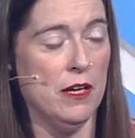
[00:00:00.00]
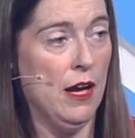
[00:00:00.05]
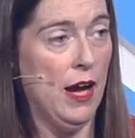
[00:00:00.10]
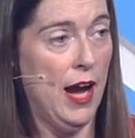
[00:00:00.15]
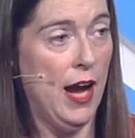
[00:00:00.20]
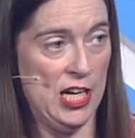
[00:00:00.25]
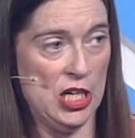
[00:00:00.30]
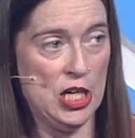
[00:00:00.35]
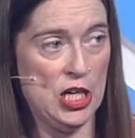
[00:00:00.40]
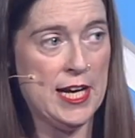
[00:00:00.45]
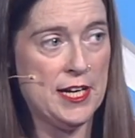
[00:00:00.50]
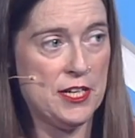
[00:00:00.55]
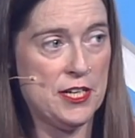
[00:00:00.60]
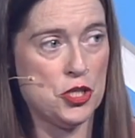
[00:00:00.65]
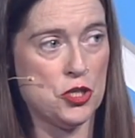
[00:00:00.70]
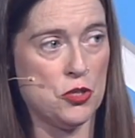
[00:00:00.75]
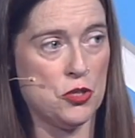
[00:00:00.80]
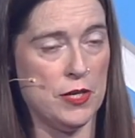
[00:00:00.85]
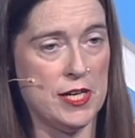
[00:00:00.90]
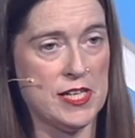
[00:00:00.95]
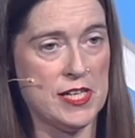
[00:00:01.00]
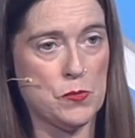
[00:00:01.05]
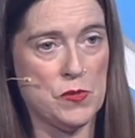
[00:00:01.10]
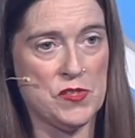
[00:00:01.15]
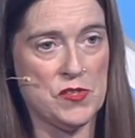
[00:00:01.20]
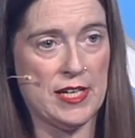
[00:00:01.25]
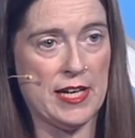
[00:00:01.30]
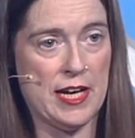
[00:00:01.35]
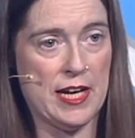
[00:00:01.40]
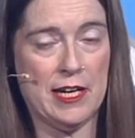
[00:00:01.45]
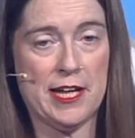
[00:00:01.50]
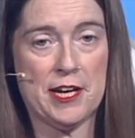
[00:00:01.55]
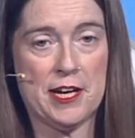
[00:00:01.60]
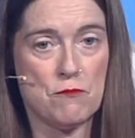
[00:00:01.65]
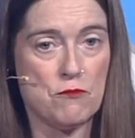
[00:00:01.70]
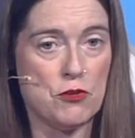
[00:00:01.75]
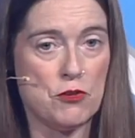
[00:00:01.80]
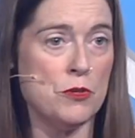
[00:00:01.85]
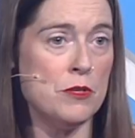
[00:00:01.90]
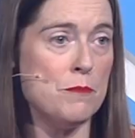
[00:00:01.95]
And I had a choice, was I going to let it
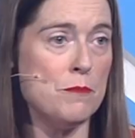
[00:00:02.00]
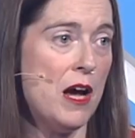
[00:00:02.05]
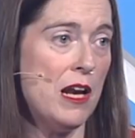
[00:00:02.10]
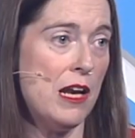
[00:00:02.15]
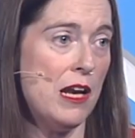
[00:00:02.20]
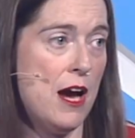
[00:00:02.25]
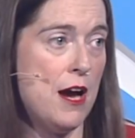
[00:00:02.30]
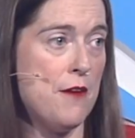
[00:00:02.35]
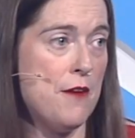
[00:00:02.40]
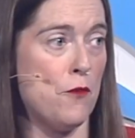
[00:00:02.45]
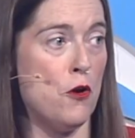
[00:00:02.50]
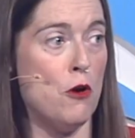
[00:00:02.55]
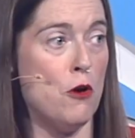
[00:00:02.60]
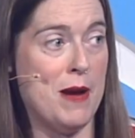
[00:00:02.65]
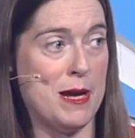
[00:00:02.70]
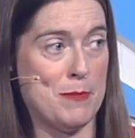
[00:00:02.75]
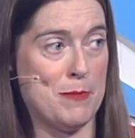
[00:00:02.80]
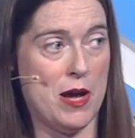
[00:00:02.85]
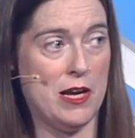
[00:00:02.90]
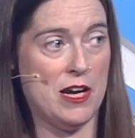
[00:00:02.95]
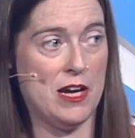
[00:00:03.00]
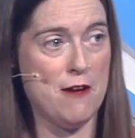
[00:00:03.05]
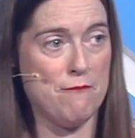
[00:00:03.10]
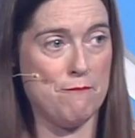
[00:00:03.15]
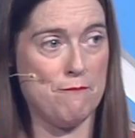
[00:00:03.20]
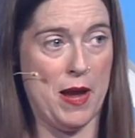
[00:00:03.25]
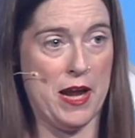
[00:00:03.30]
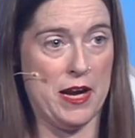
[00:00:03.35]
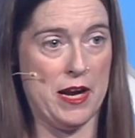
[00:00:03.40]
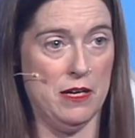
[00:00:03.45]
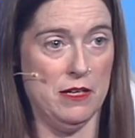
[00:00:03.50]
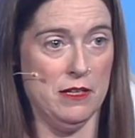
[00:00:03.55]
ruin my life or make my life better?